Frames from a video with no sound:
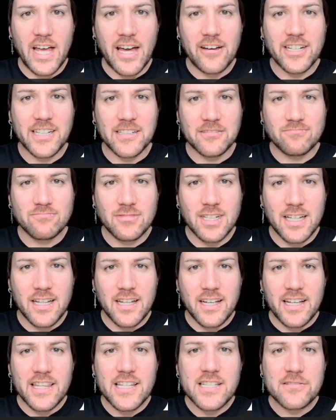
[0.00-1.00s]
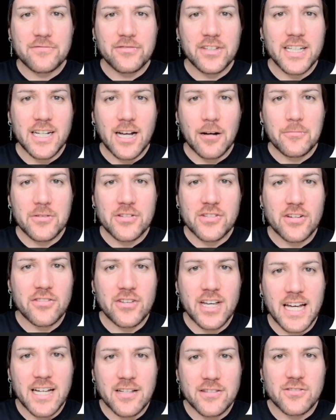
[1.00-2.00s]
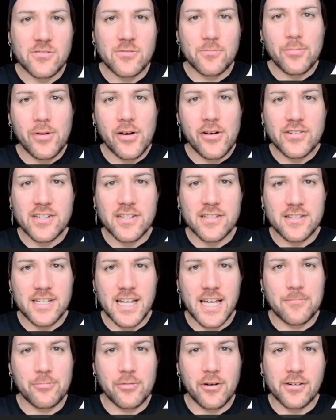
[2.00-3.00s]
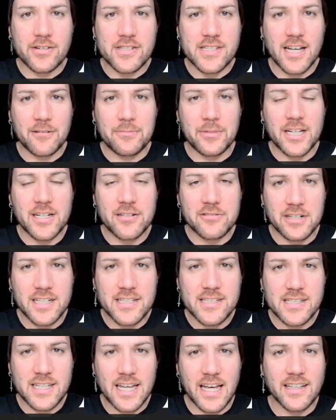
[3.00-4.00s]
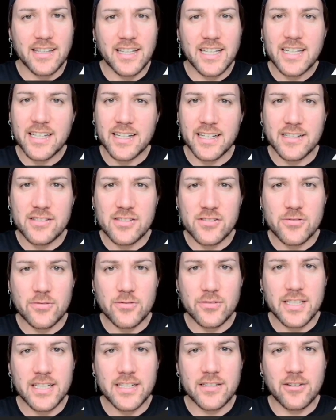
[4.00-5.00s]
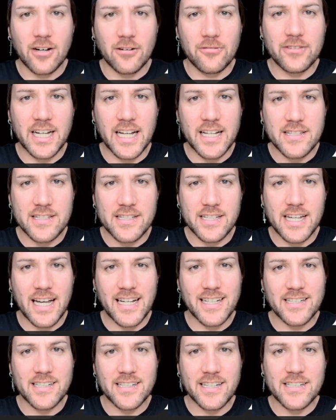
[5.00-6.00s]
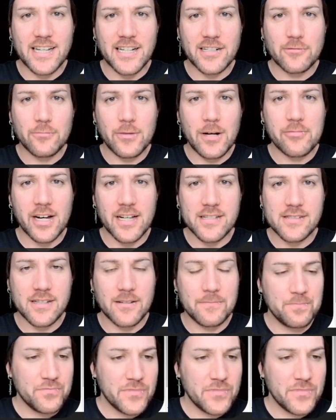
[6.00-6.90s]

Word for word: Howdy. In this vid, I'm going to show you how to purchase a proxy IP address and link it to the Dolphin Anty Anti-Detect web browser.